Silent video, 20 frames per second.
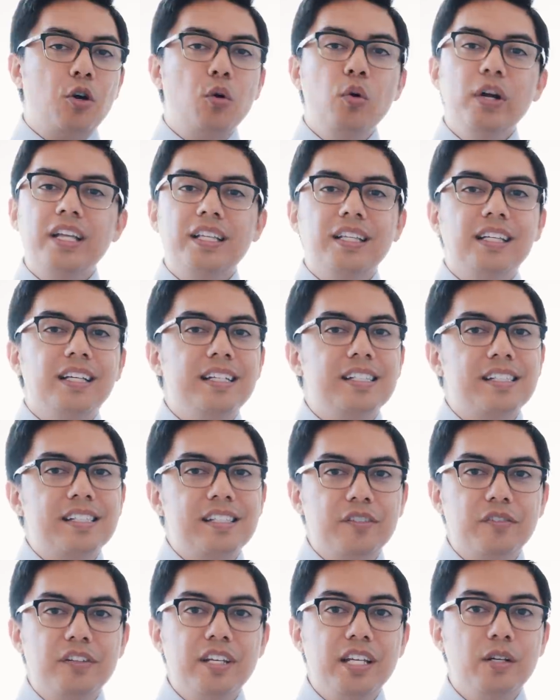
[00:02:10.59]
quick list
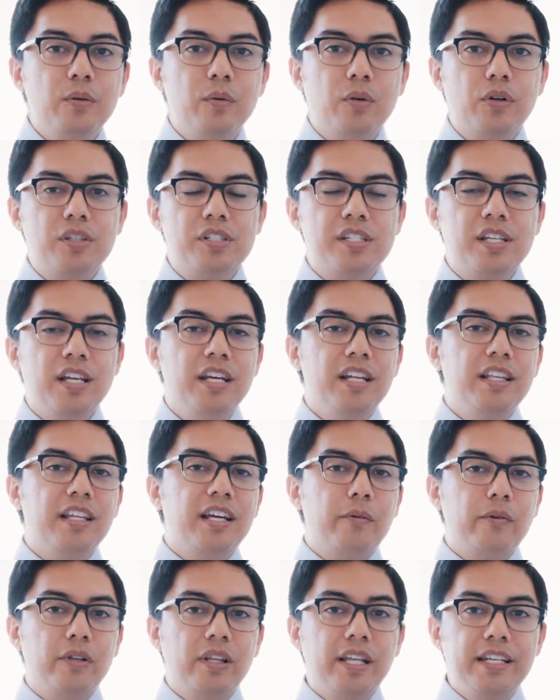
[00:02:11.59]
of keywords
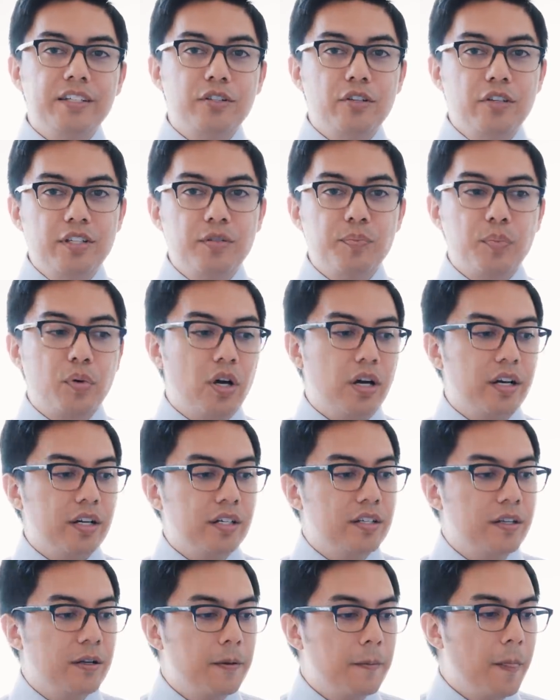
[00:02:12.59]
that relate to this
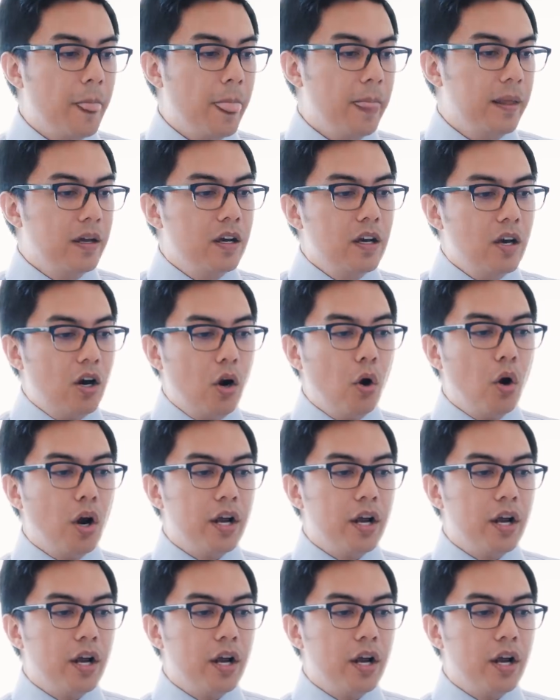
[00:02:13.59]
product. All